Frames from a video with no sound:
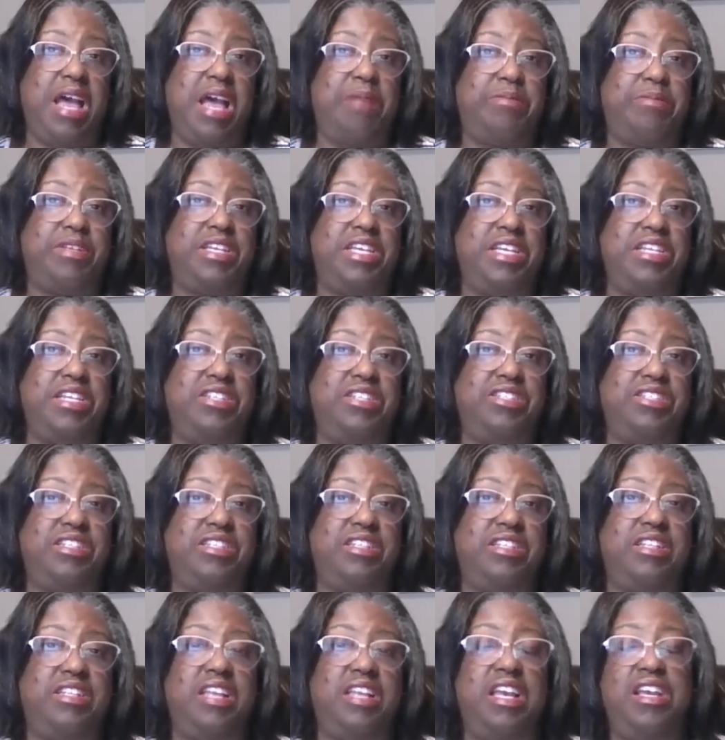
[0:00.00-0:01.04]

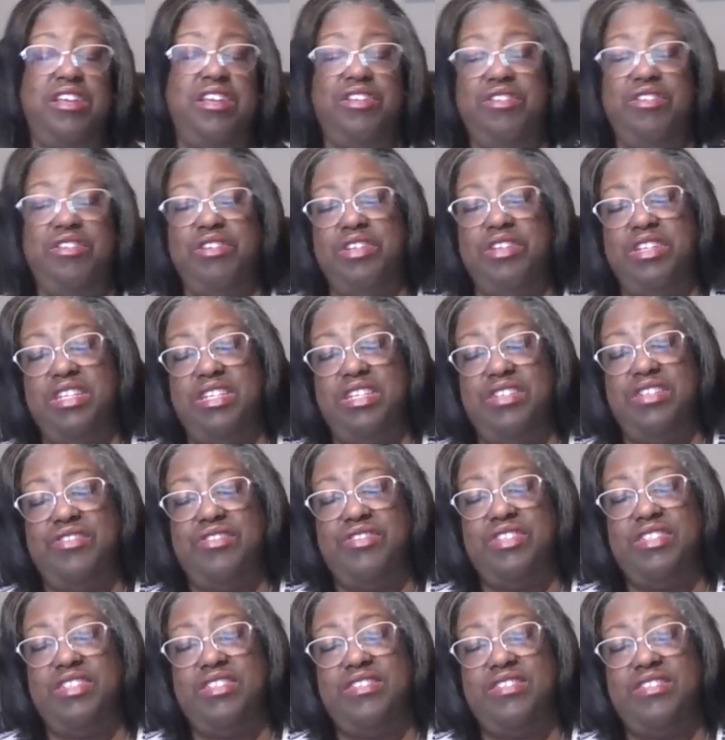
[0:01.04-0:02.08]
application, your
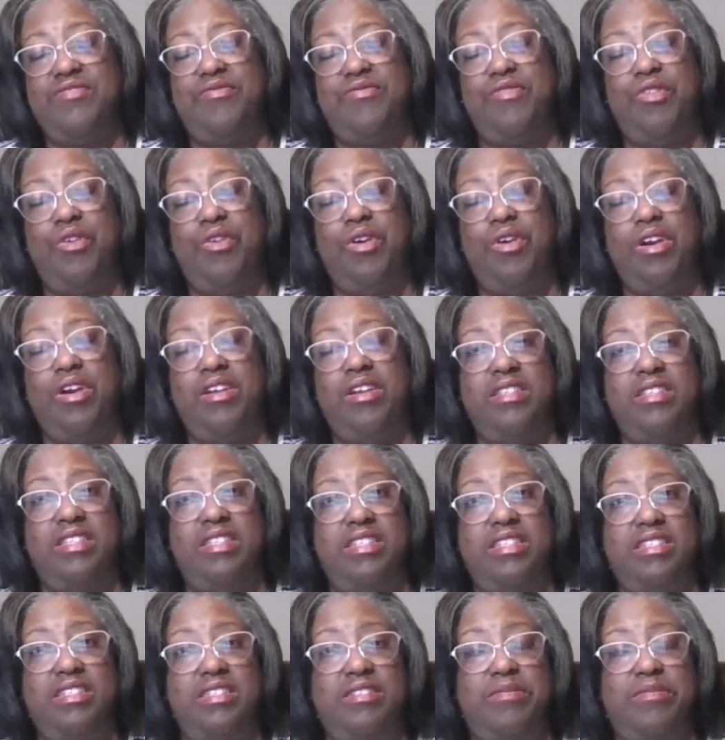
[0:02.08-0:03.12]
interest for
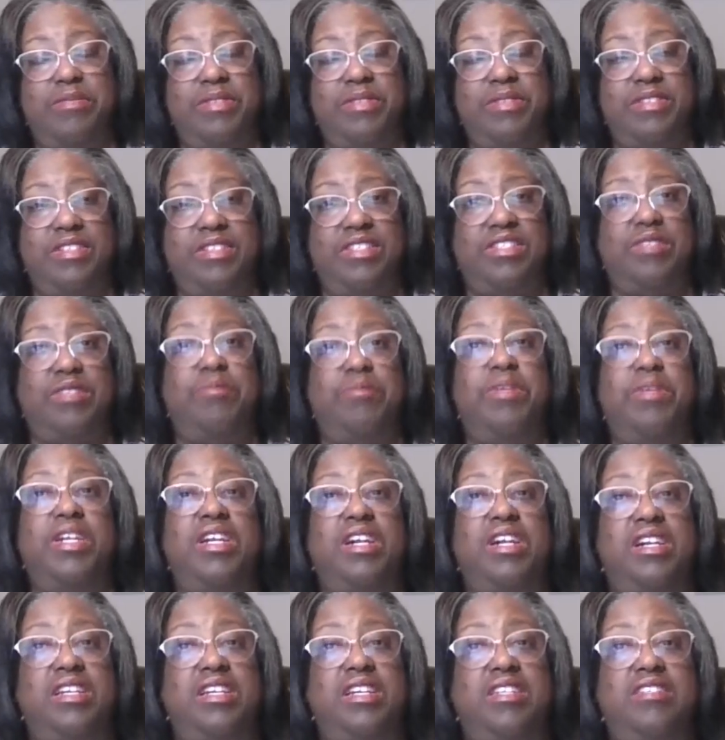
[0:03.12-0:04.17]
this position,
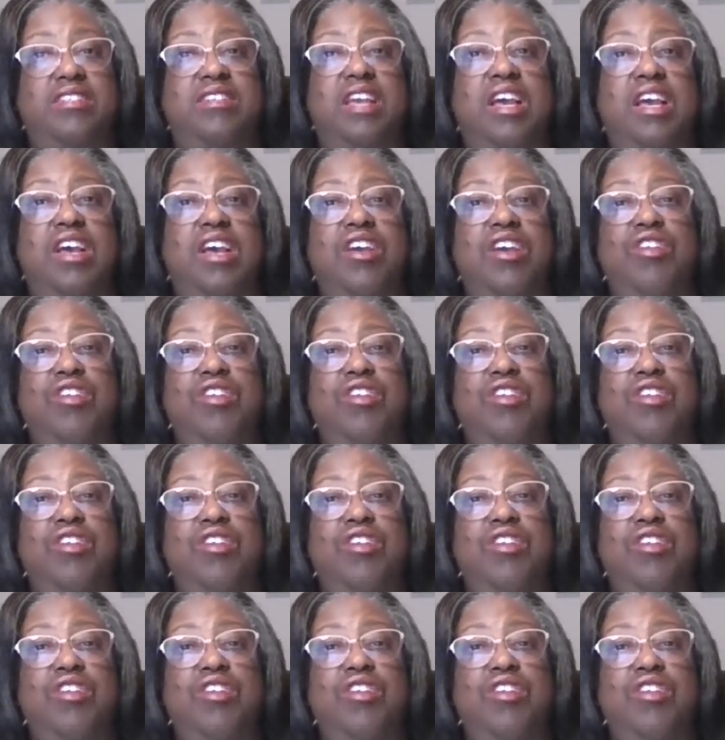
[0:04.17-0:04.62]
because